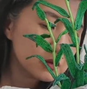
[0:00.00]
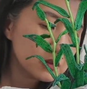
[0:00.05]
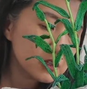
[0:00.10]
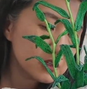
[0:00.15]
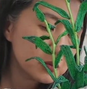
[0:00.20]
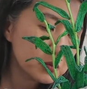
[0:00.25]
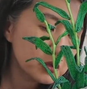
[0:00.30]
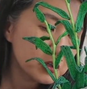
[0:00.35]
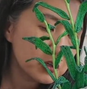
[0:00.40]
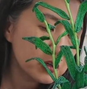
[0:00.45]

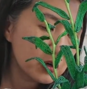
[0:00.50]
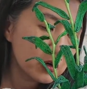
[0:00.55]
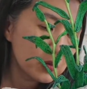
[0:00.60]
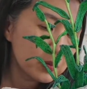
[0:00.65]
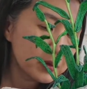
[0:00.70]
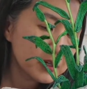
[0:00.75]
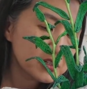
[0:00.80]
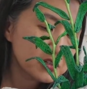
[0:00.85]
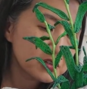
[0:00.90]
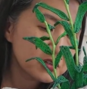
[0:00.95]
I put a whole
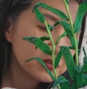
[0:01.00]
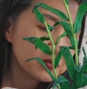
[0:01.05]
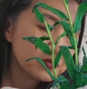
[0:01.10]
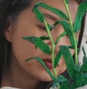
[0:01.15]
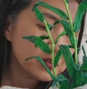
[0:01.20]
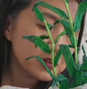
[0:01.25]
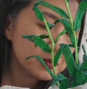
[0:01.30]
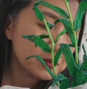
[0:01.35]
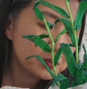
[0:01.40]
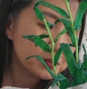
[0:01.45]
bunch of
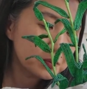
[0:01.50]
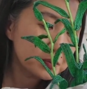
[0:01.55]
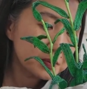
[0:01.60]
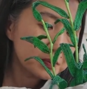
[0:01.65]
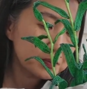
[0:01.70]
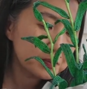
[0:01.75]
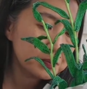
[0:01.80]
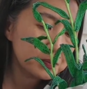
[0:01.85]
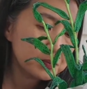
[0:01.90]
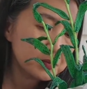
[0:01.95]

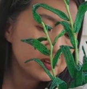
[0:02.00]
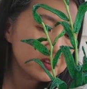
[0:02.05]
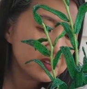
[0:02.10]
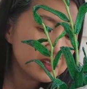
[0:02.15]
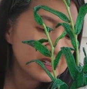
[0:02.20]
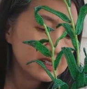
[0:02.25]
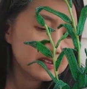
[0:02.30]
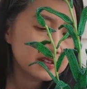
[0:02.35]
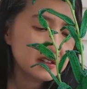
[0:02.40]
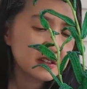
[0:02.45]

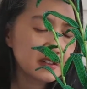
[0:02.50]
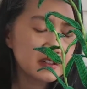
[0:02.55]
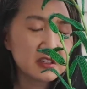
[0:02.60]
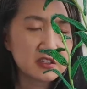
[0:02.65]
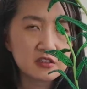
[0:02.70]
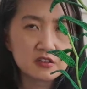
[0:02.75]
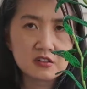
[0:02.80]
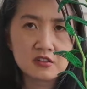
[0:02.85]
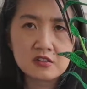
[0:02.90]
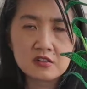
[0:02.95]
things in
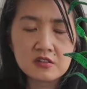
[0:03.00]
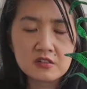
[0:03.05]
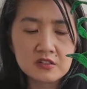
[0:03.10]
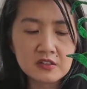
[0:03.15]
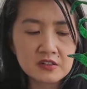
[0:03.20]
here